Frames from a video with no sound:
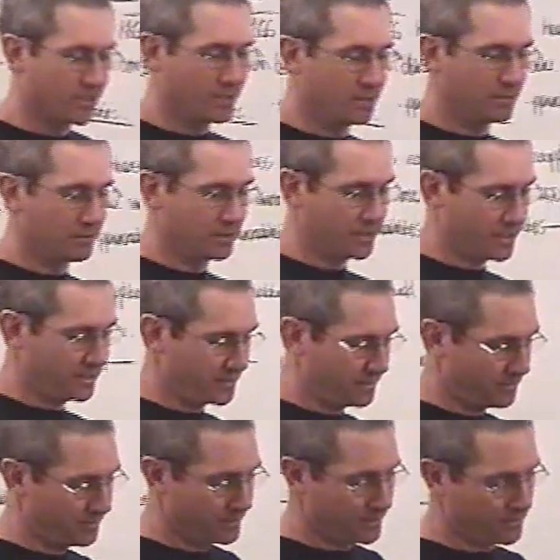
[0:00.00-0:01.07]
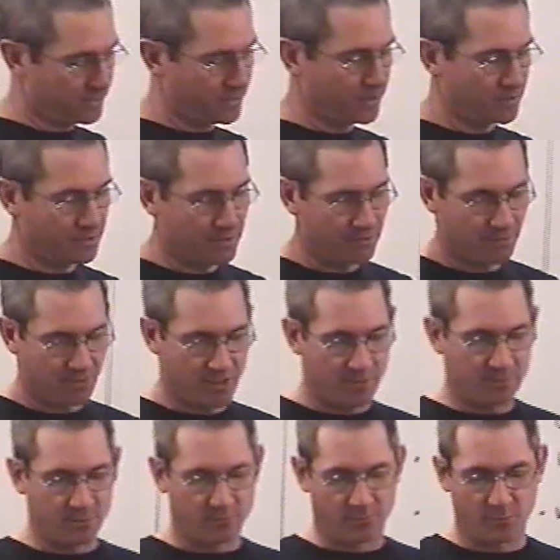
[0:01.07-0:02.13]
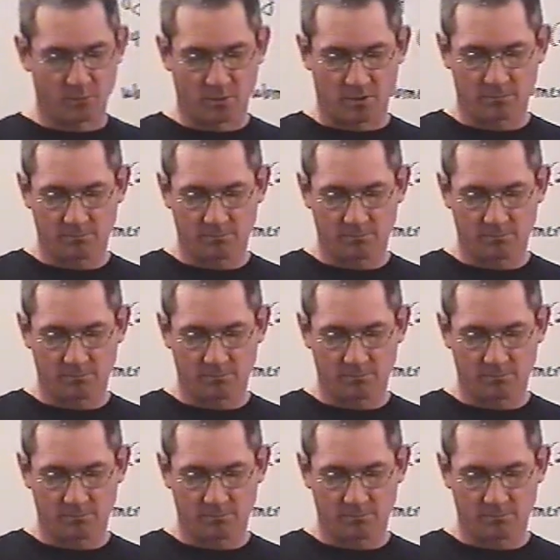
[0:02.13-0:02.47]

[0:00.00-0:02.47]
Look at, look at this, chapter 4.